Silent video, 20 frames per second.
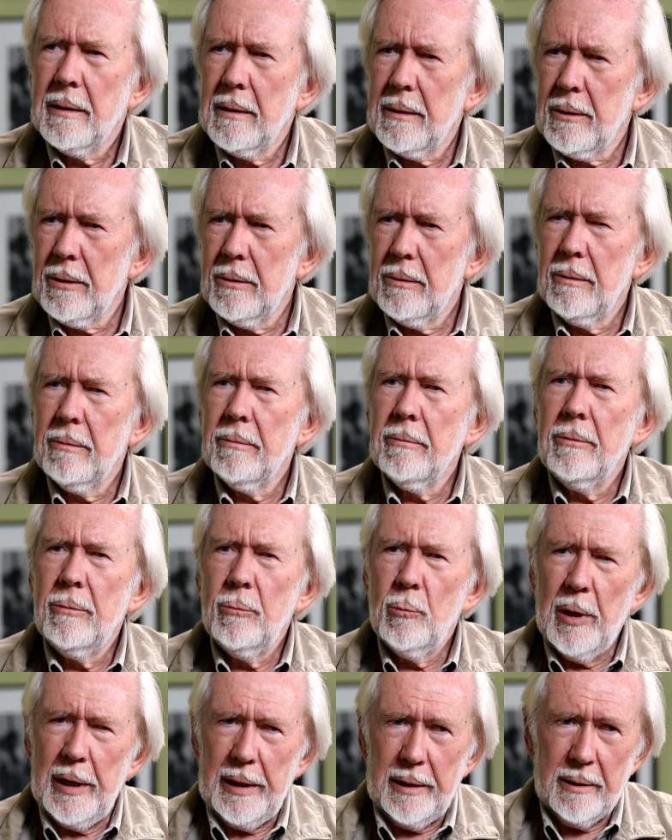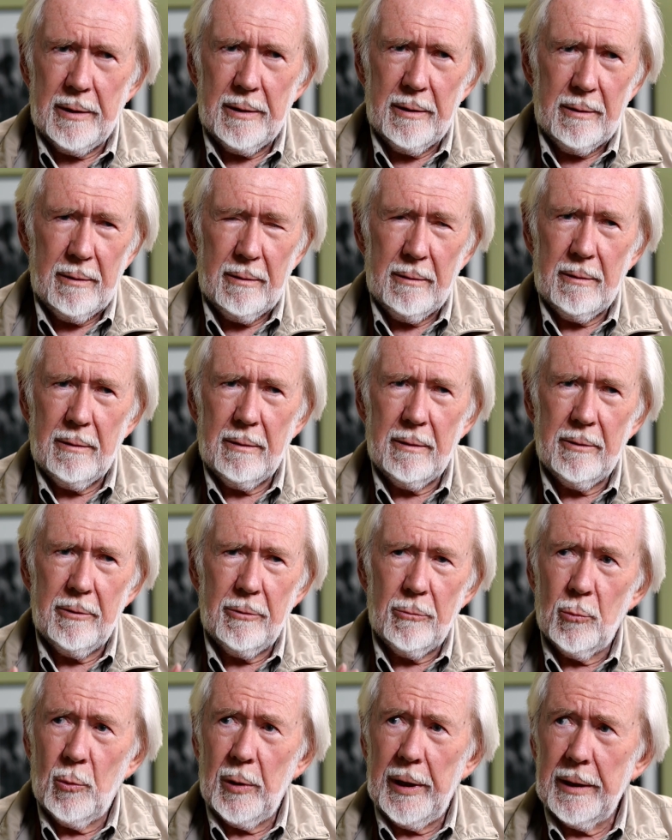So you wait, and
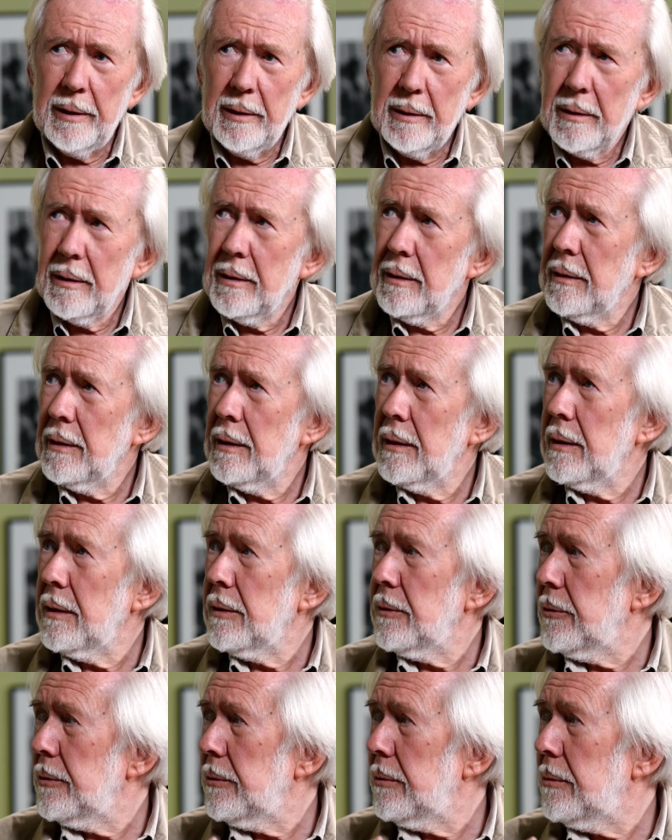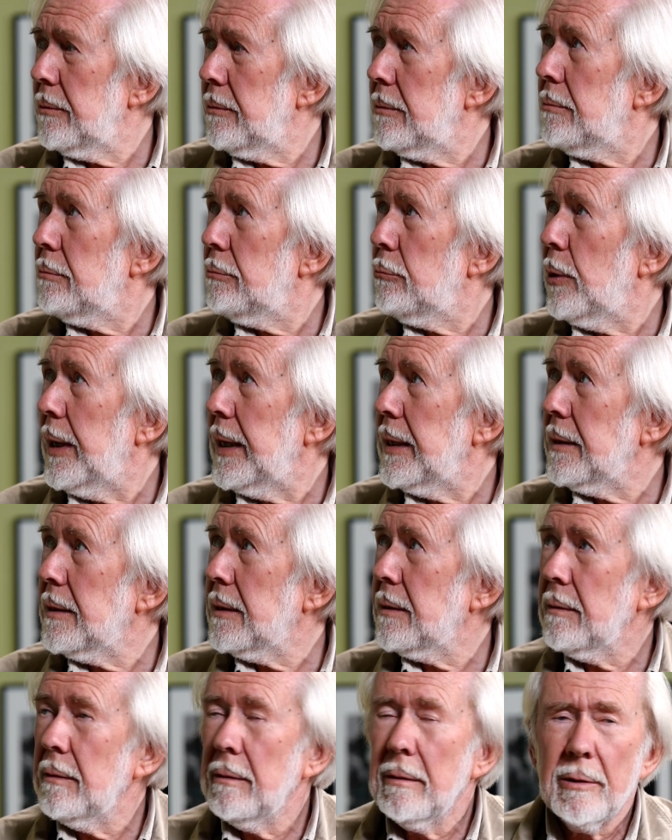you wait, and you
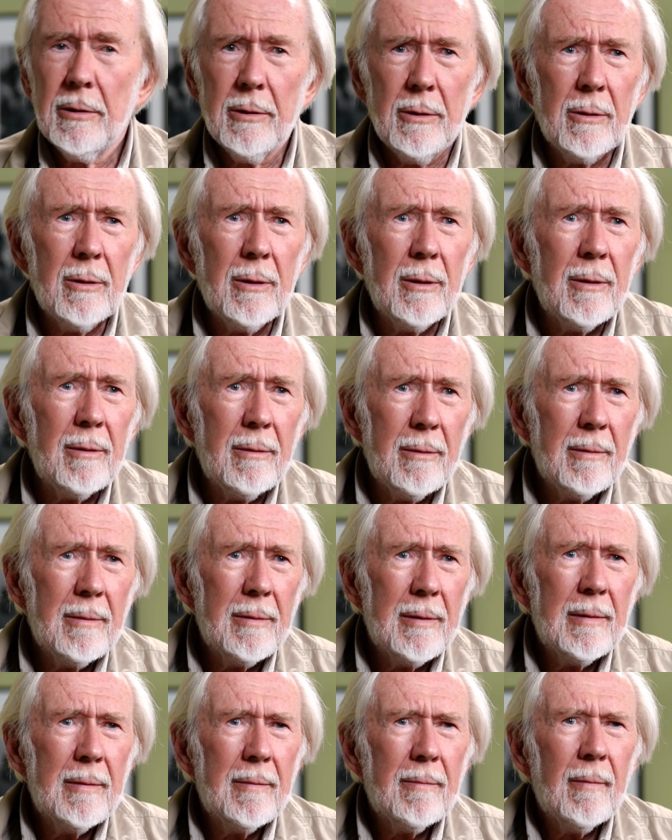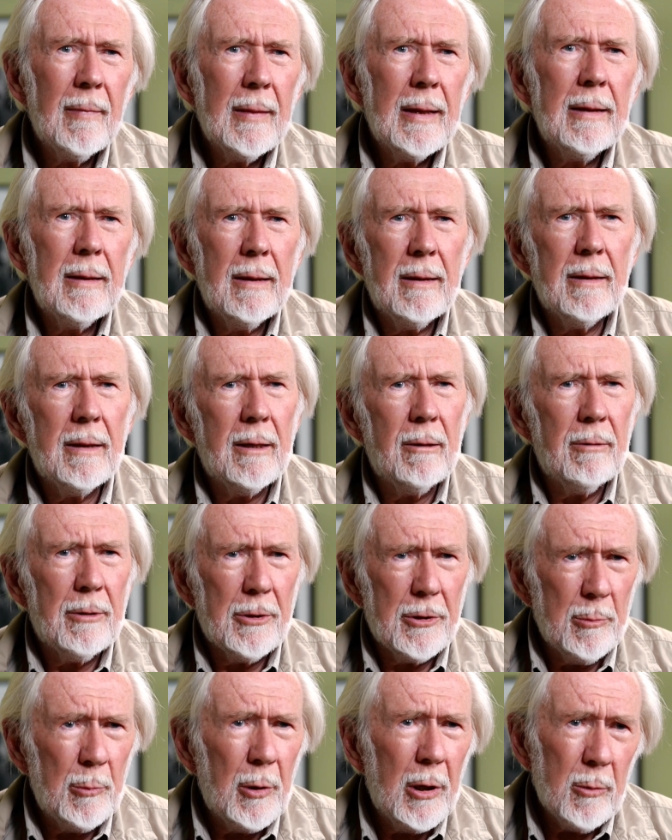wait until there
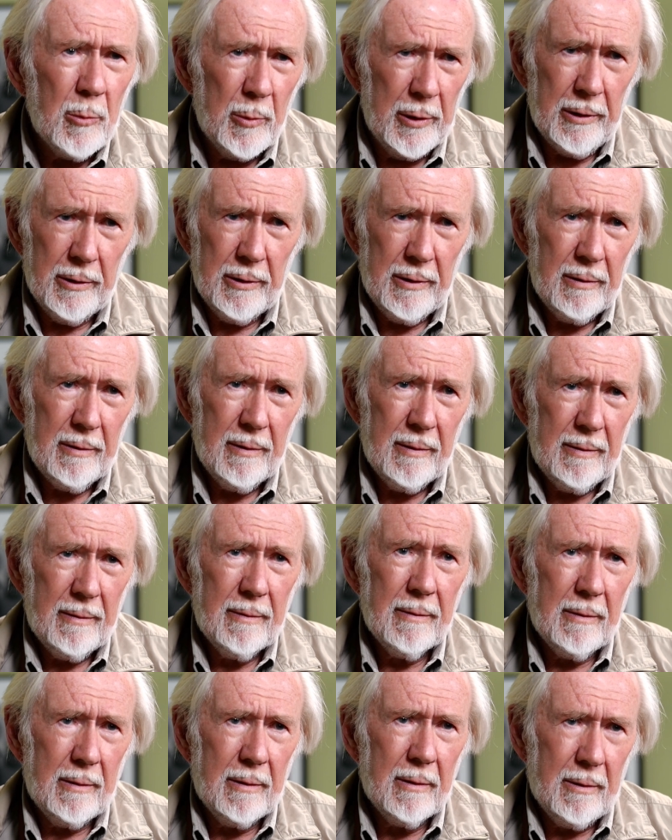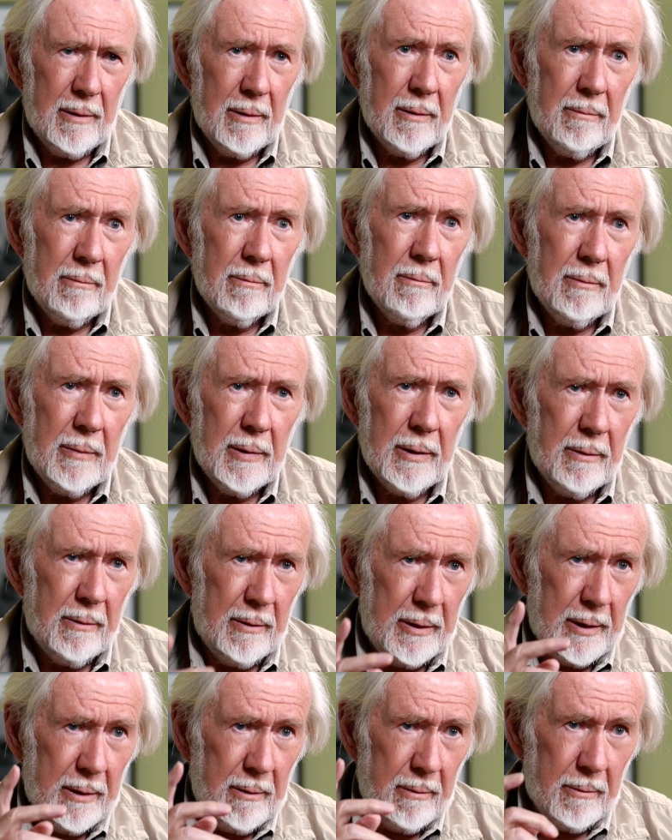is a moment,
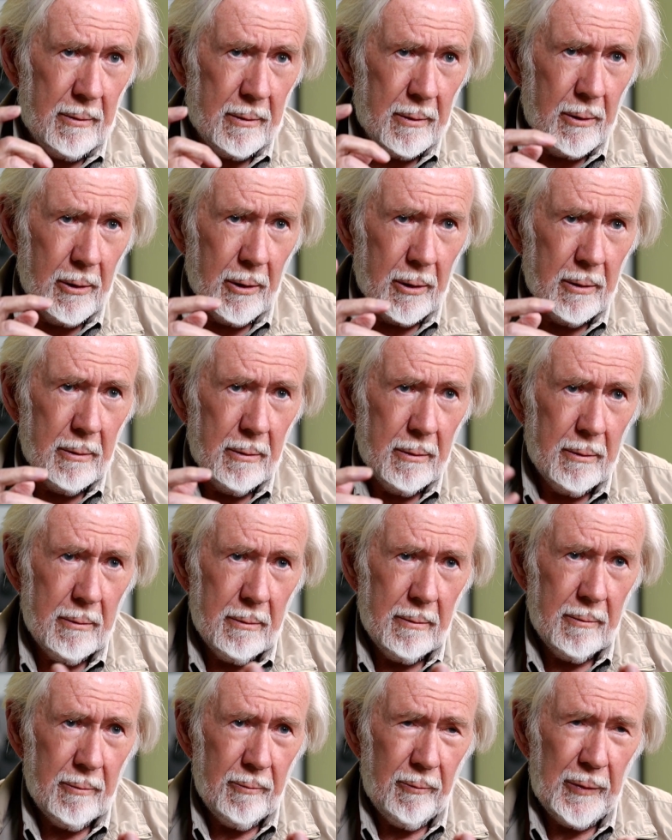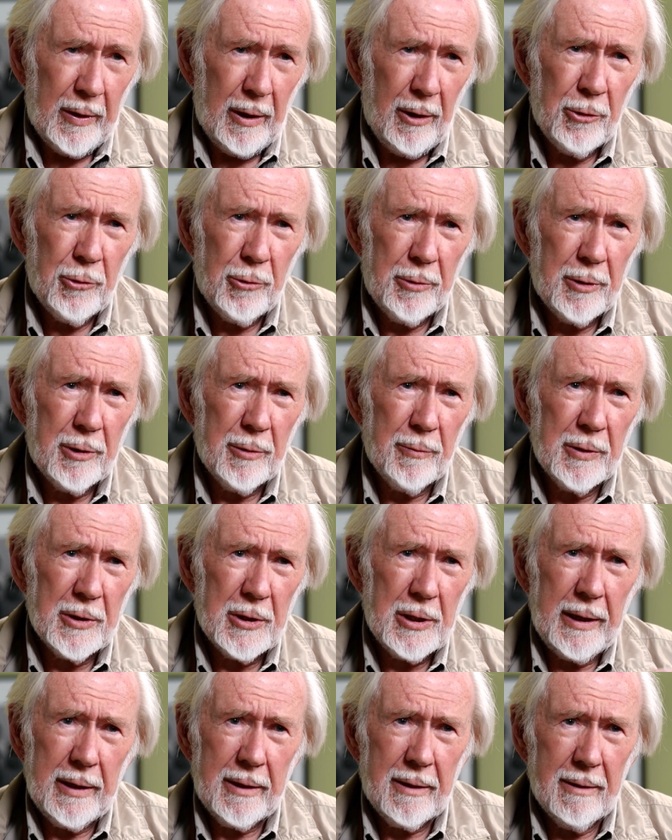and then 100th of a
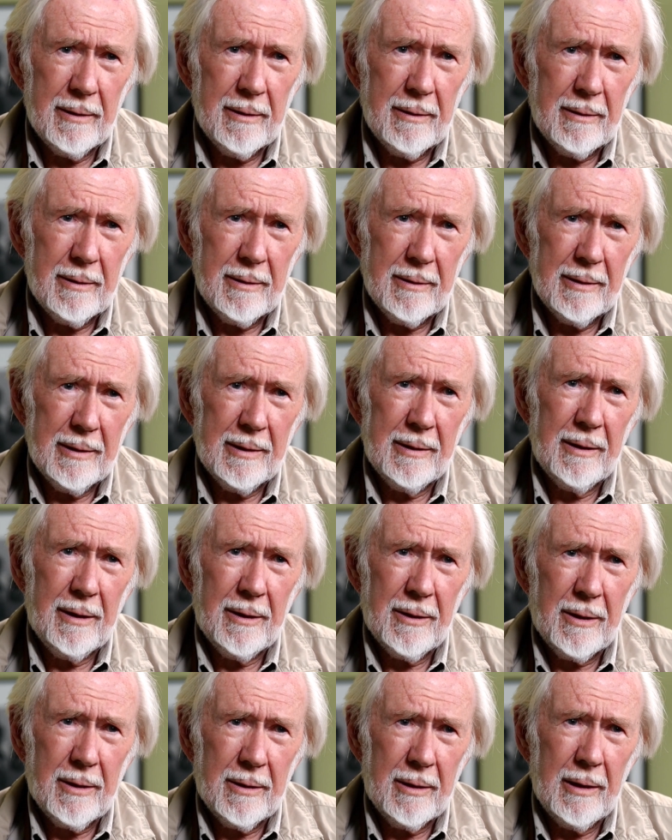second, and it's